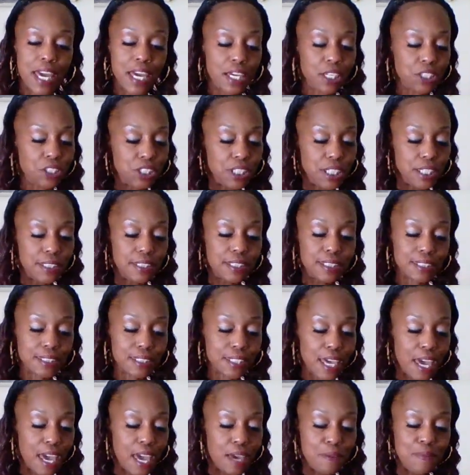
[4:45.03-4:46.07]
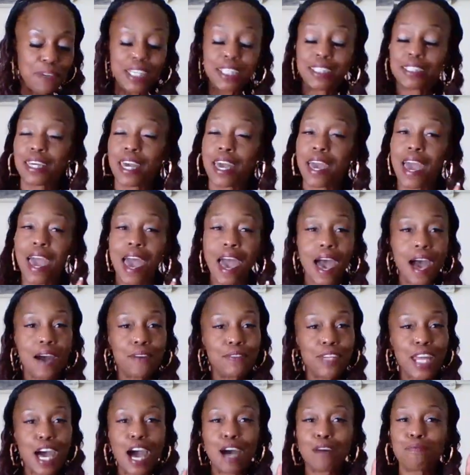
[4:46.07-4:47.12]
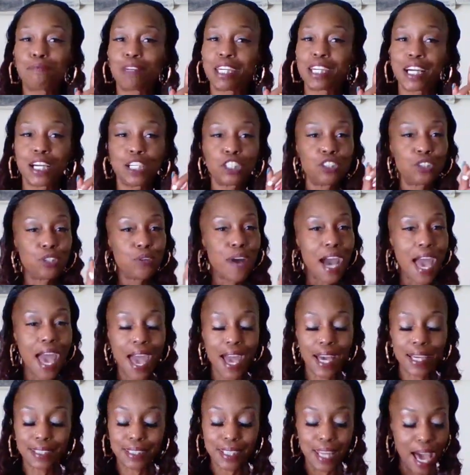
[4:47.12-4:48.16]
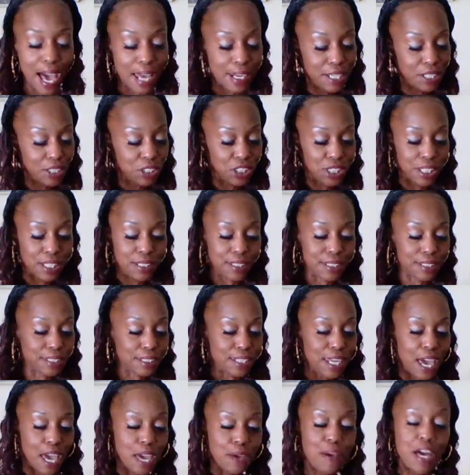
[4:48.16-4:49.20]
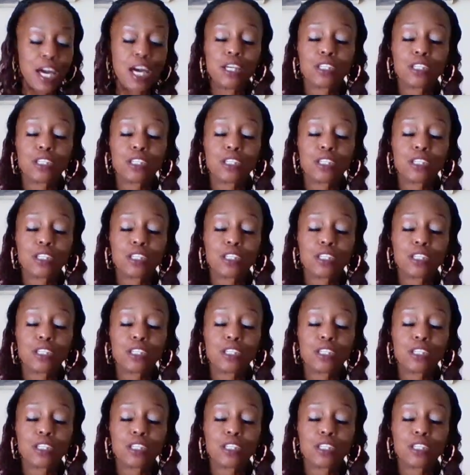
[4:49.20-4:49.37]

in Jesus' name. He said, have not because you ask not in Jesus' name.